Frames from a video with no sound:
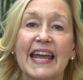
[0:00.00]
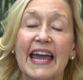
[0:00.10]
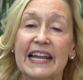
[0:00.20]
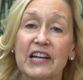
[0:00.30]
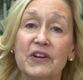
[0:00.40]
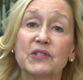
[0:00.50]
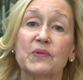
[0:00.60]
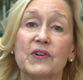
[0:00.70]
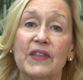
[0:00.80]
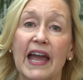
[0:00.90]
and I also
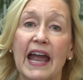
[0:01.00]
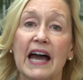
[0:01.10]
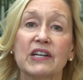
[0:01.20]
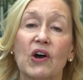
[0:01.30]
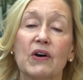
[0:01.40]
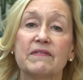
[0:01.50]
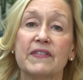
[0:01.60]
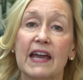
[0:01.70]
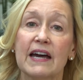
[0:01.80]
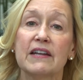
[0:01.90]
wear the hat of
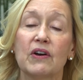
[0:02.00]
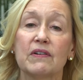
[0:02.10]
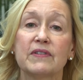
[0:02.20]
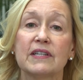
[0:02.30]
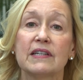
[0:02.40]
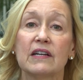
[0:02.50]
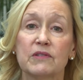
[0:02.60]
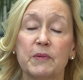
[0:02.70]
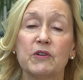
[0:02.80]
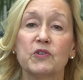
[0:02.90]
the
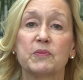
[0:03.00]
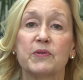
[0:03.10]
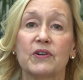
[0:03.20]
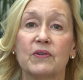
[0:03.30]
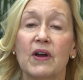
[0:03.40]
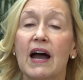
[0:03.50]
Speakers Bureau.